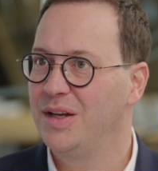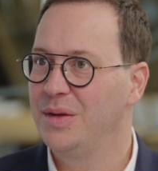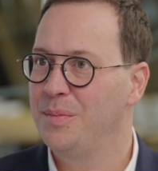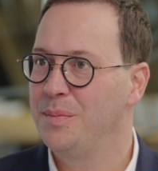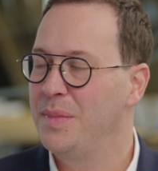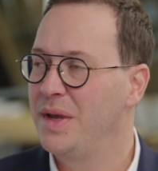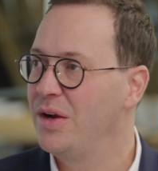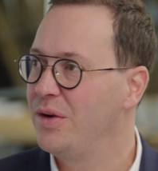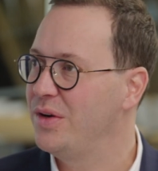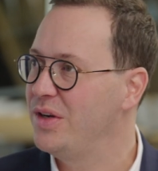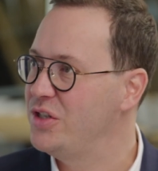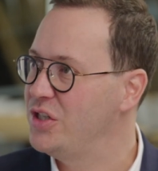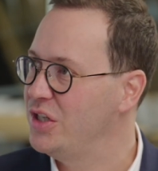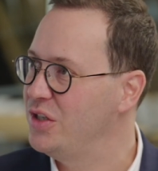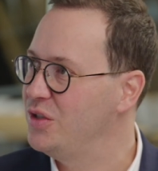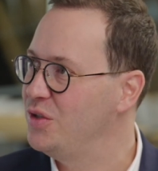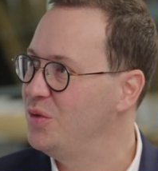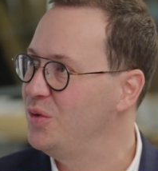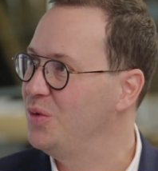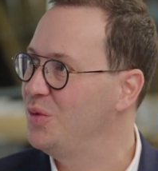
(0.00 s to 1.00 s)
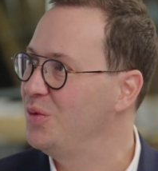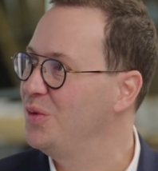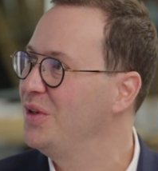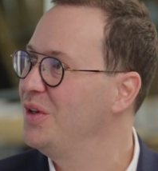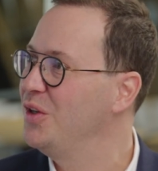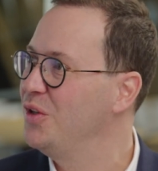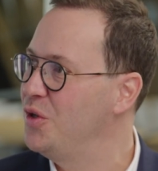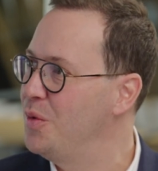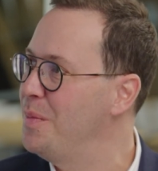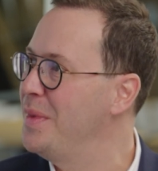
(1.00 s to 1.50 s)
marriage into
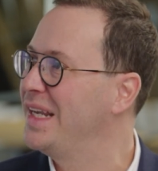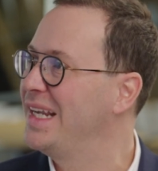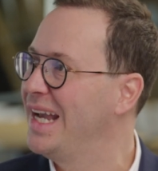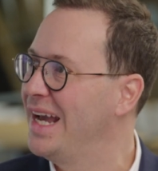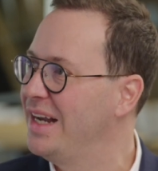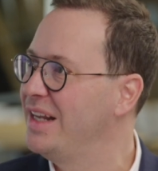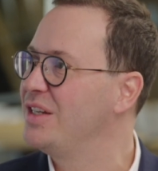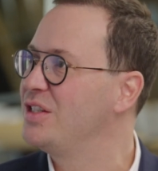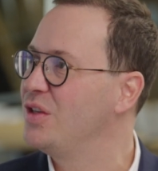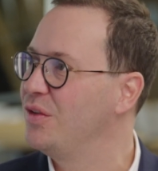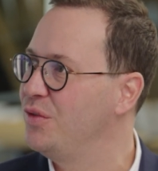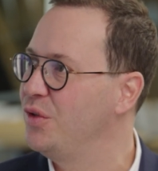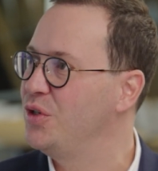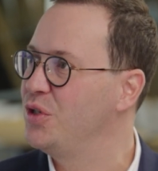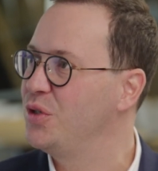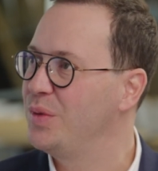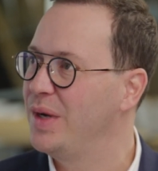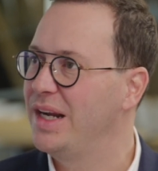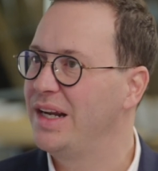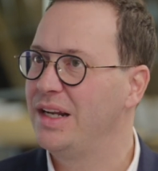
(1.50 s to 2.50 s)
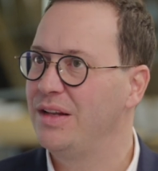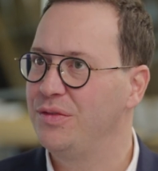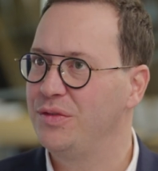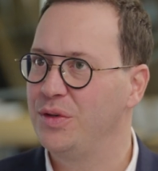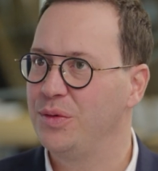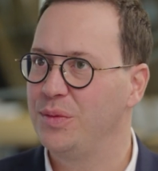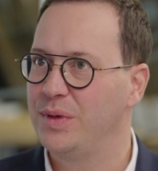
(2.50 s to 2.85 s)
the mechanics of the trade, if you